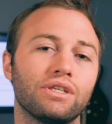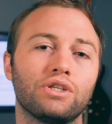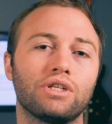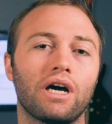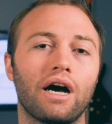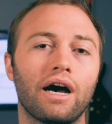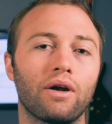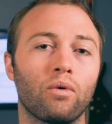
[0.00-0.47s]

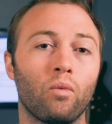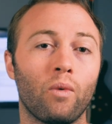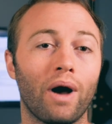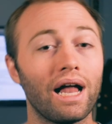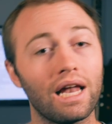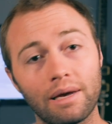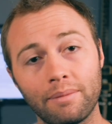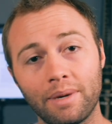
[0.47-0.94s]
shot
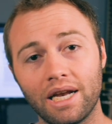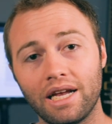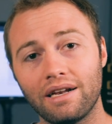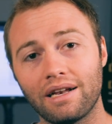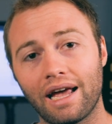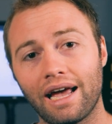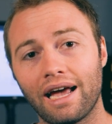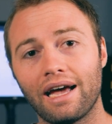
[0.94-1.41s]
while I'm in
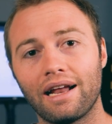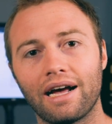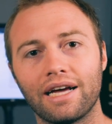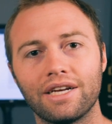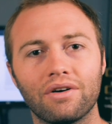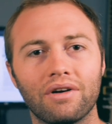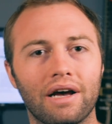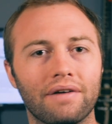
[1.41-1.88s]
it, and I
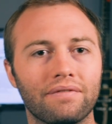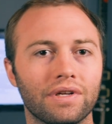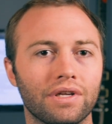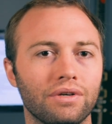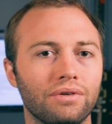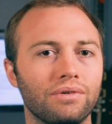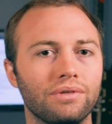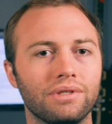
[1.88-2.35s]
don't have to
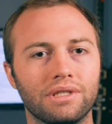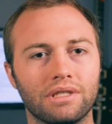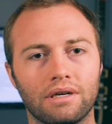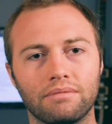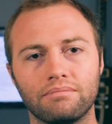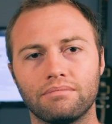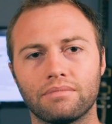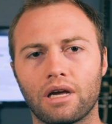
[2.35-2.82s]
use
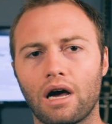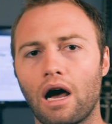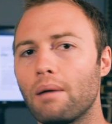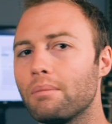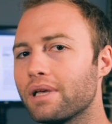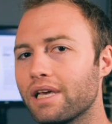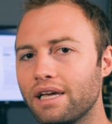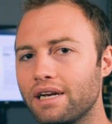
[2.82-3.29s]
some
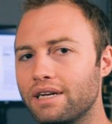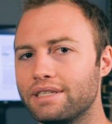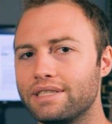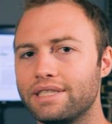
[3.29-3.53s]
complicated